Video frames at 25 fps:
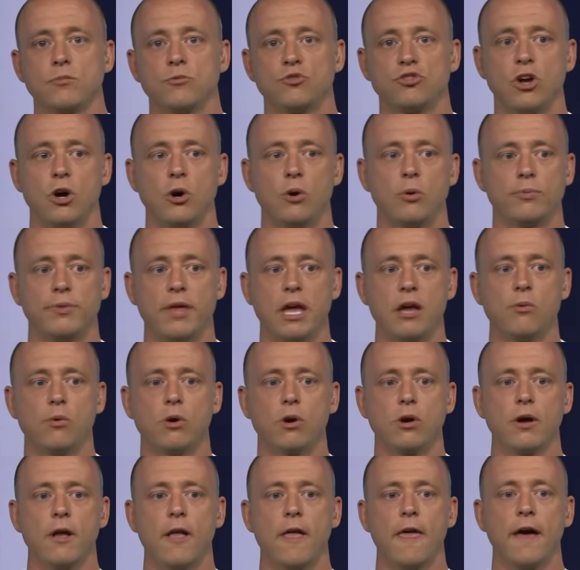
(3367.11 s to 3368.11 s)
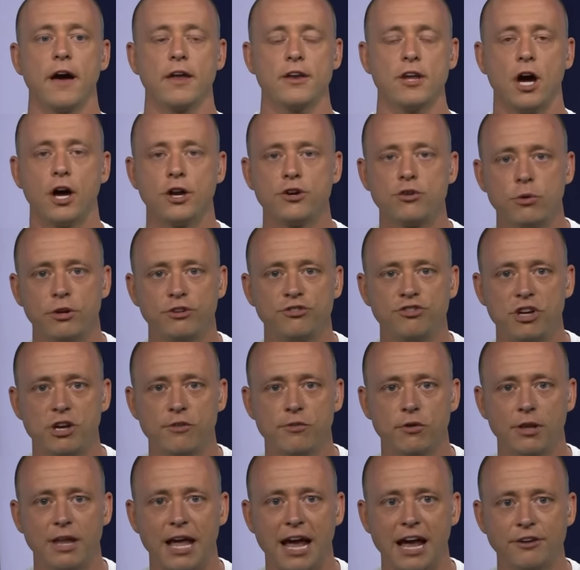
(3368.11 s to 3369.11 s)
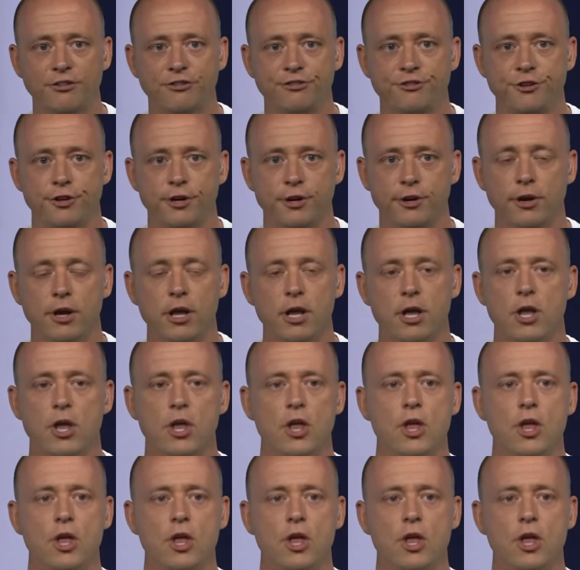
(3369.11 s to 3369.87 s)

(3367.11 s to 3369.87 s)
So they were an underachiever last year.